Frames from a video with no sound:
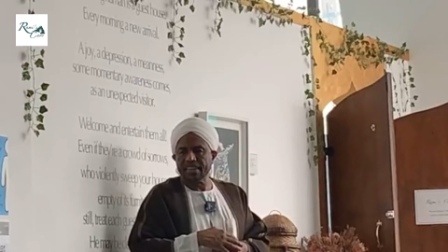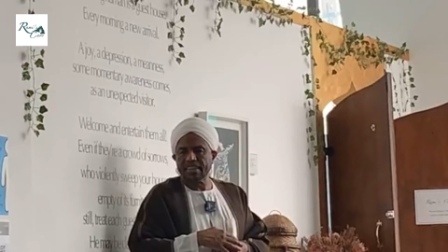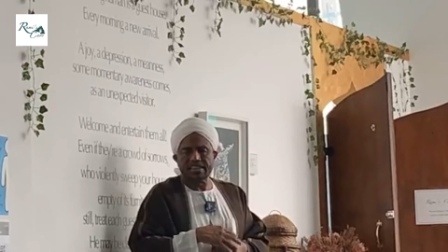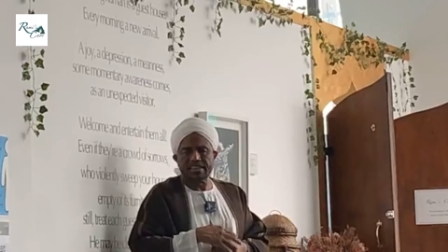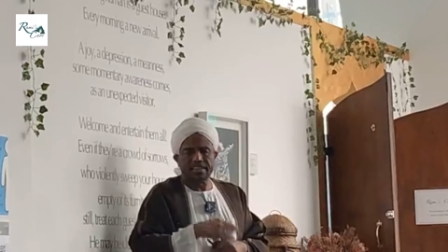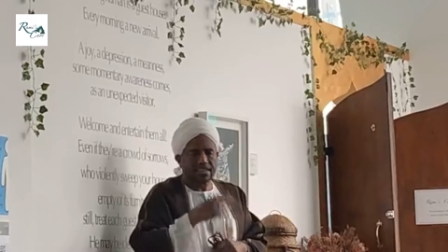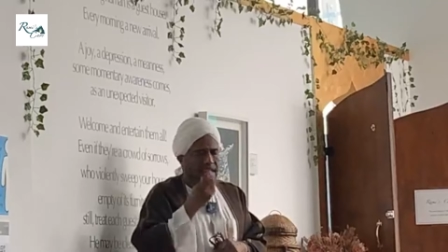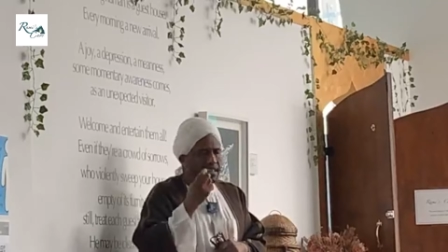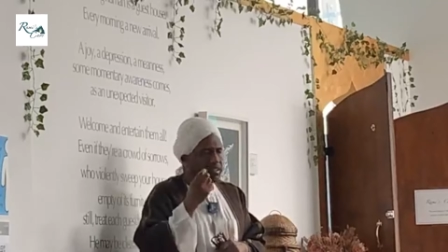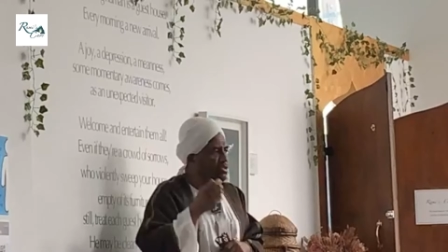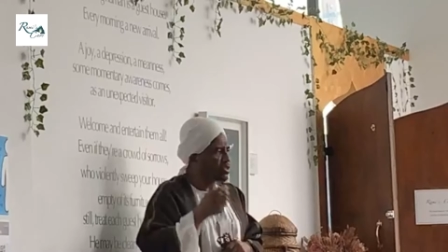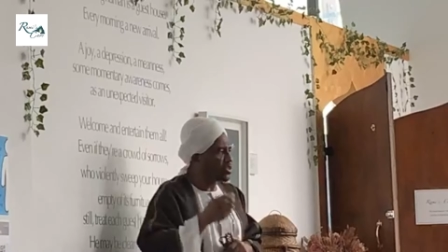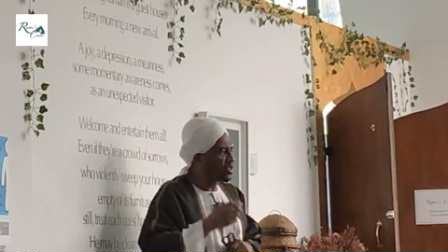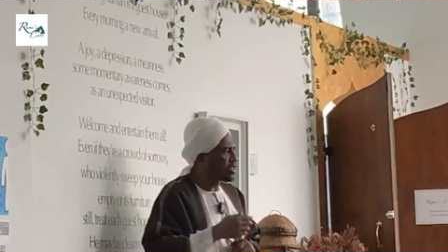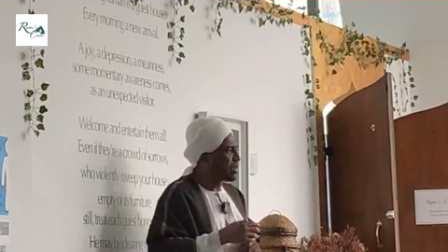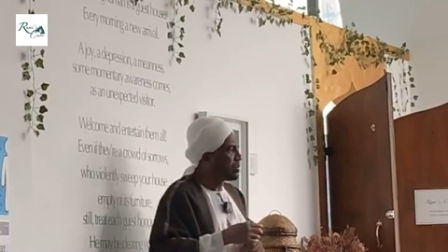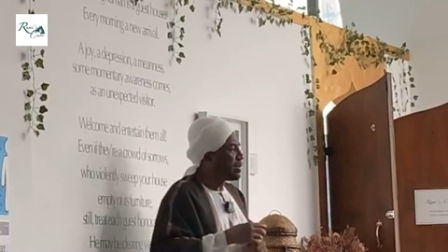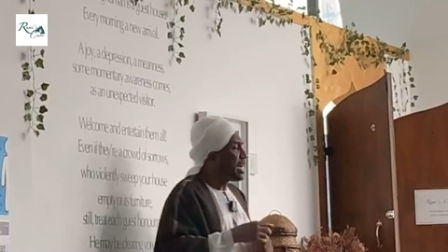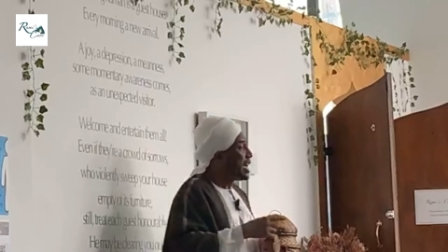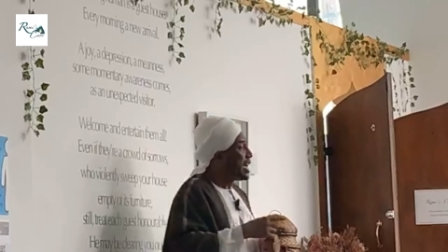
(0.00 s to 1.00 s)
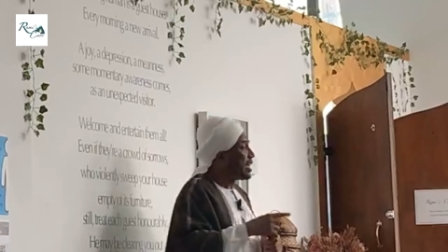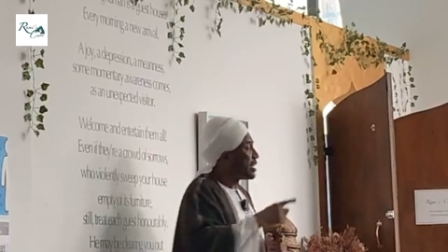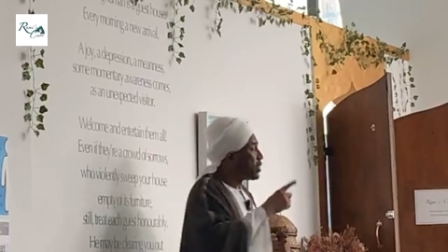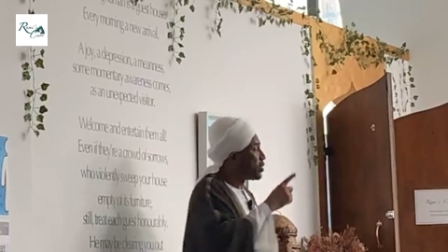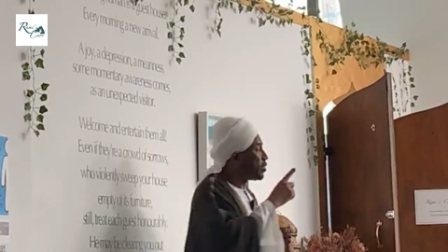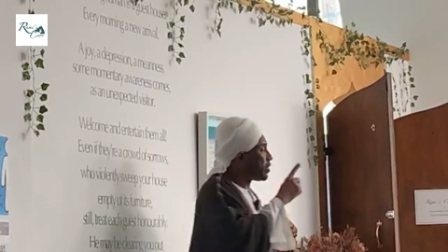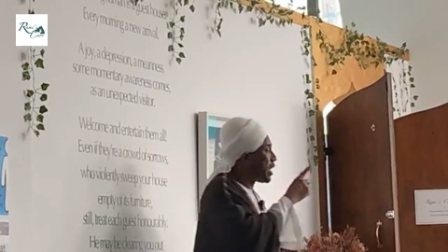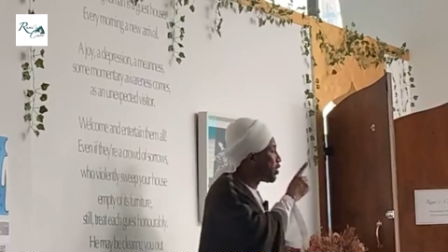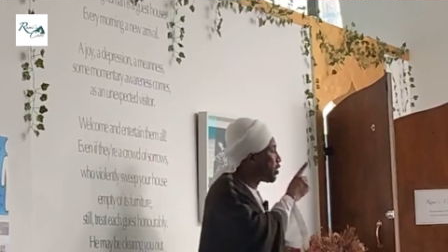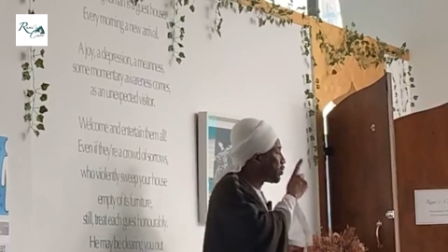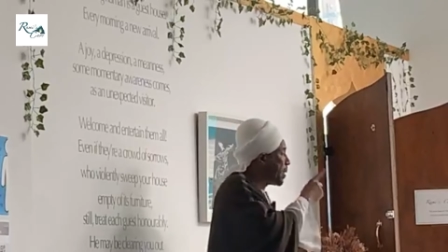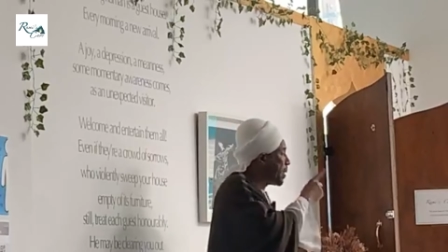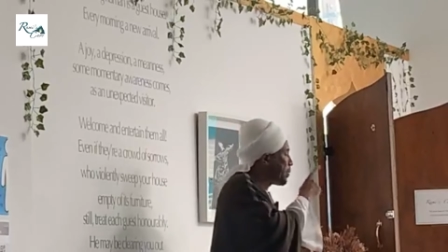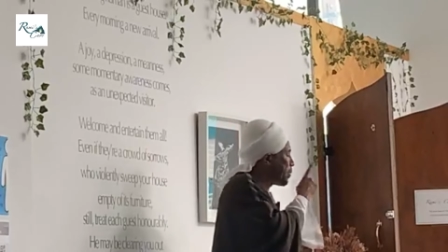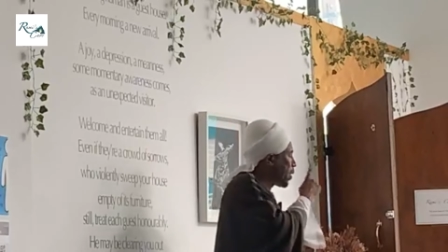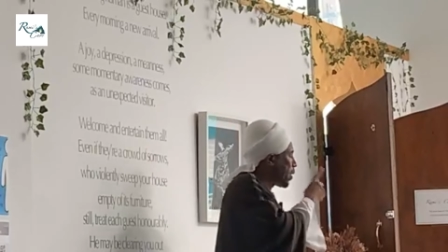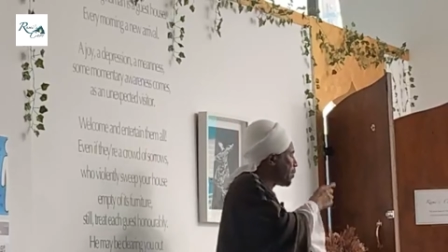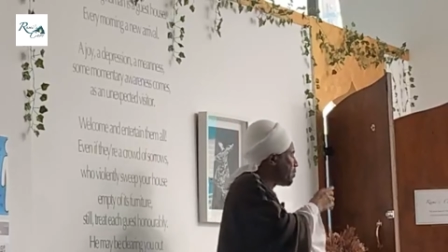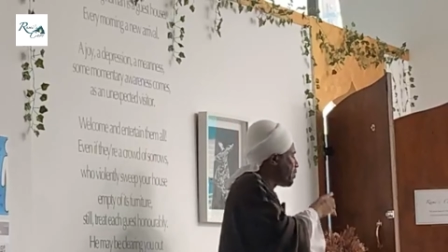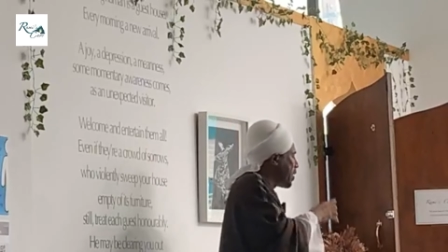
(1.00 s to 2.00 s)
This is the Rasul. He said to those
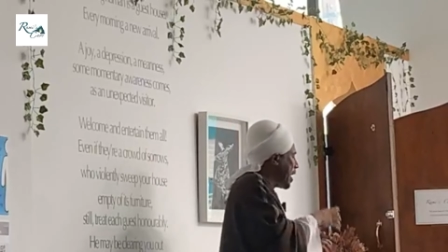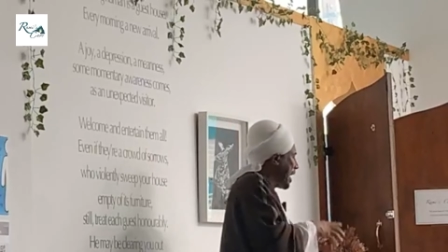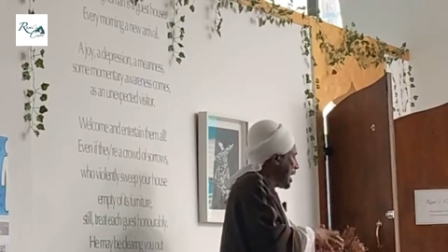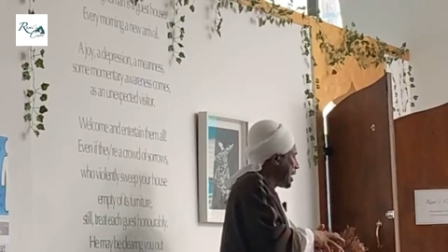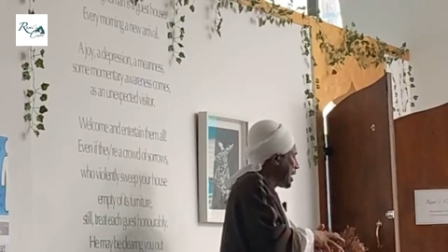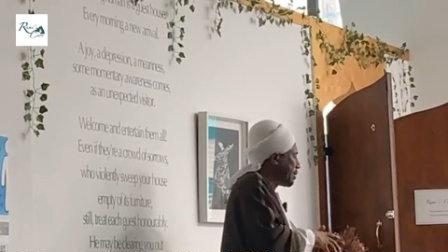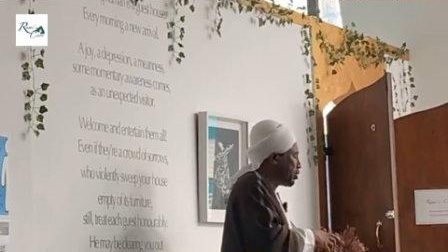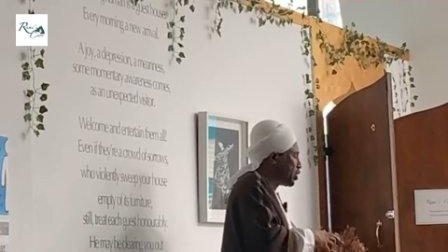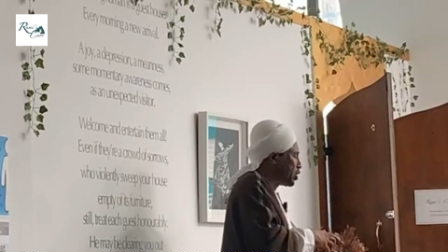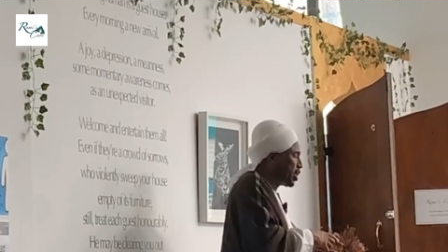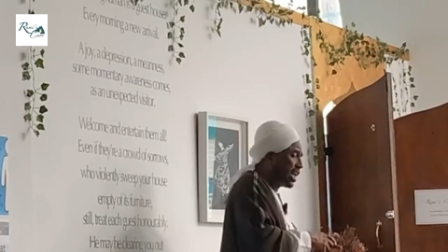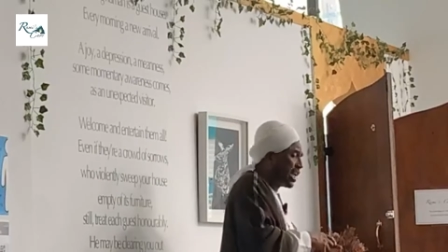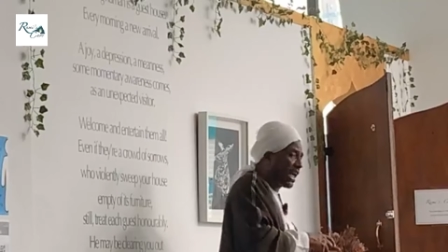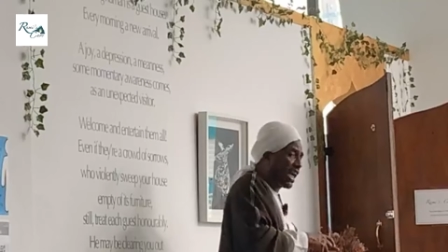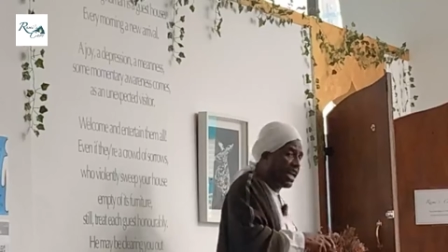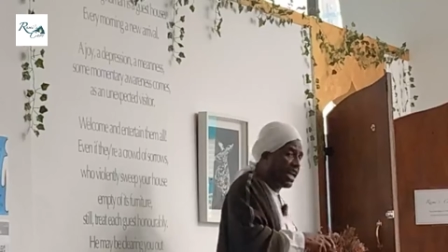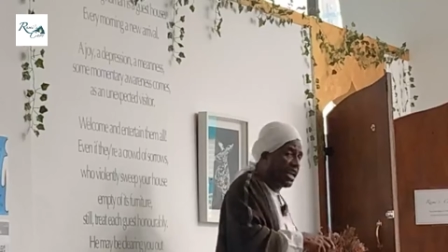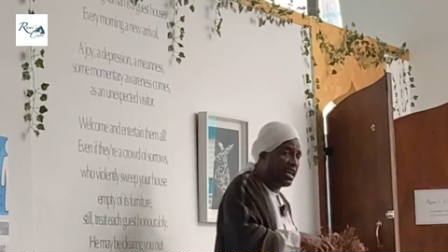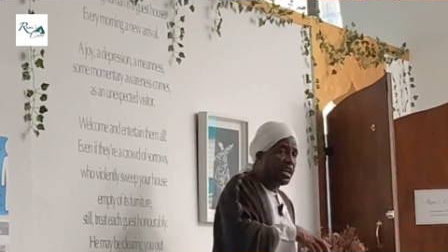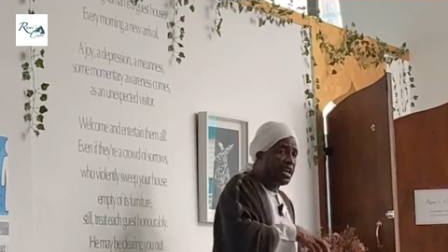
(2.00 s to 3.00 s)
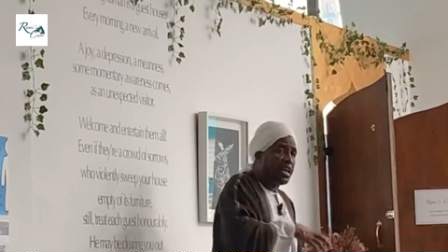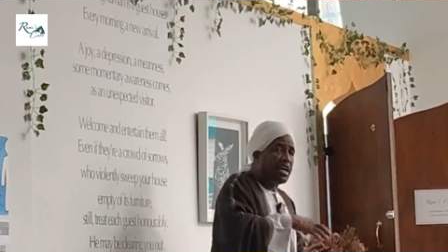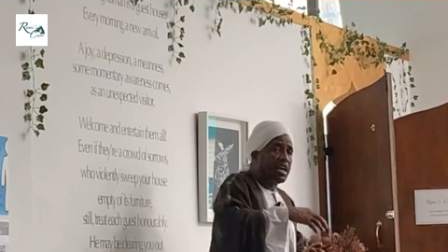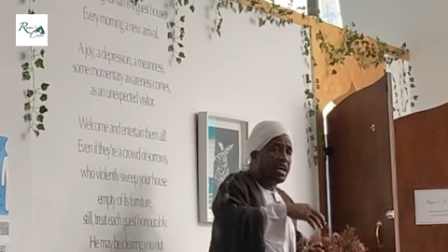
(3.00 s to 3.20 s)
people of Mecca, the Mushrikeen,